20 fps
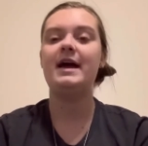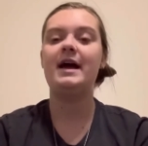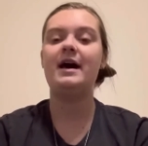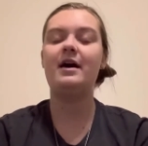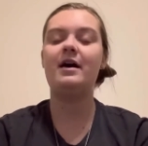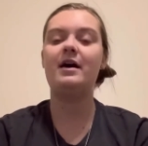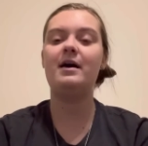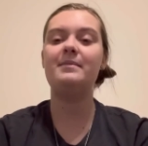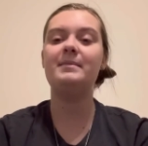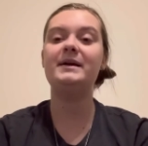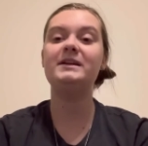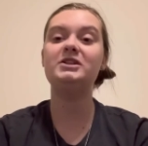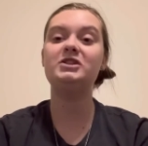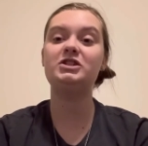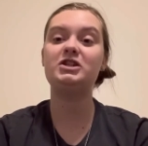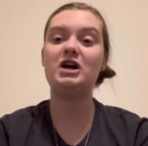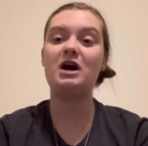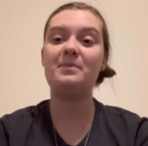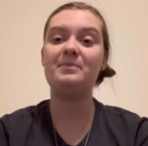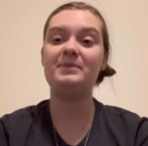um, and
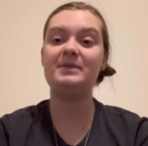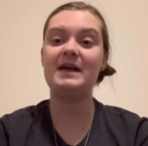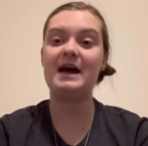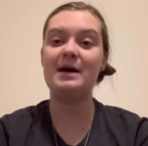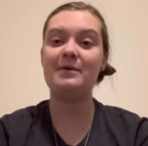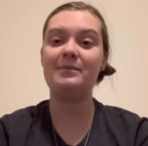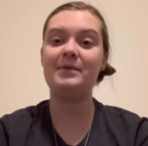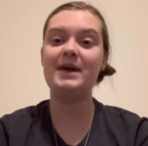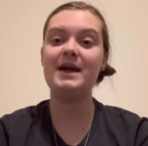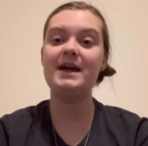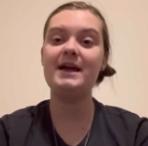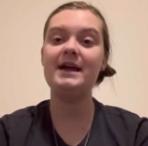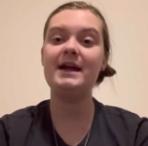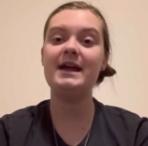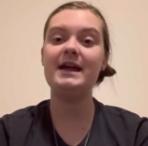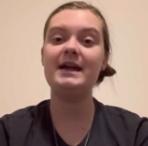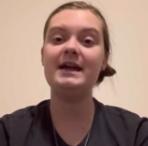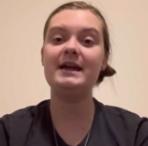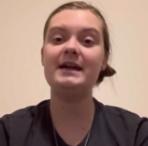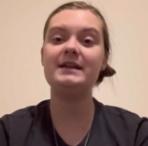shop that way,
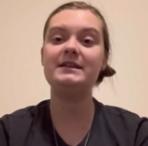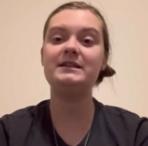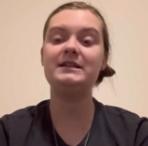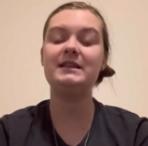and